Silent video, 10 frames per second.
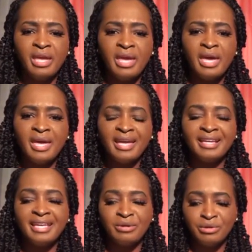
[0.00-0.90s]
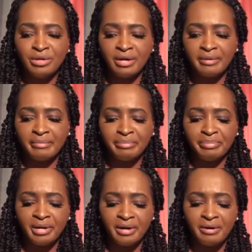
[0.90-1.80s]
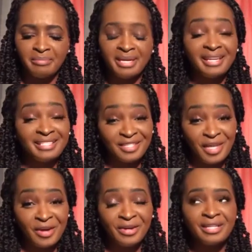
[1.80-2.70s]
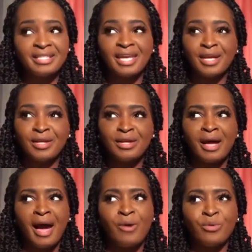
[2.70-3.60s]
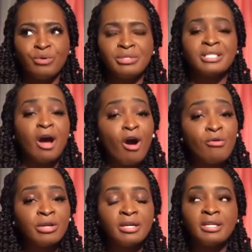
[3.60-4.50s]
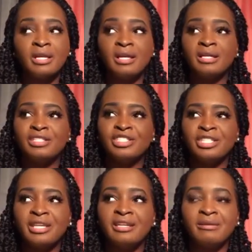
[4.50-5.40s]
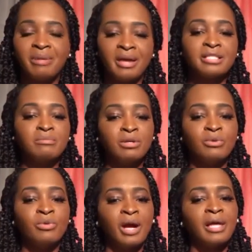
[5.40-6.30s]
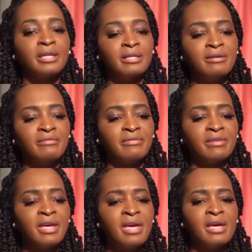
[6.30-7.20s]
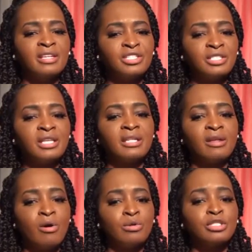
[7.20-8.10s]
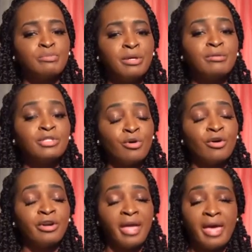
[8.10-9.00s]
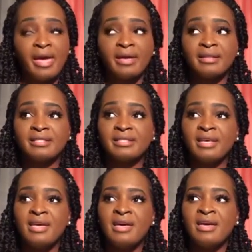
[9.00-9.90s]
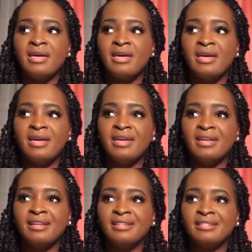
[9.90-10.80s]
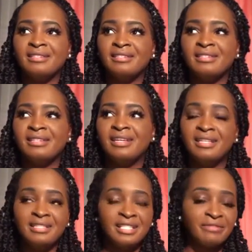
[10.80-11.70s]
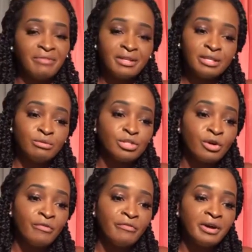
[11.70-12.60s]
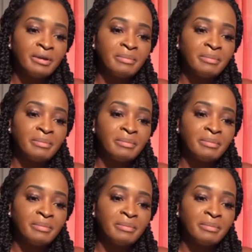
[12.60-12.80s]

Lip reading: And he began to tell her, he said, we was talking and she ended up asking me where I live. And she said the Holy Spirit told her to ask. And he just found it was so funny.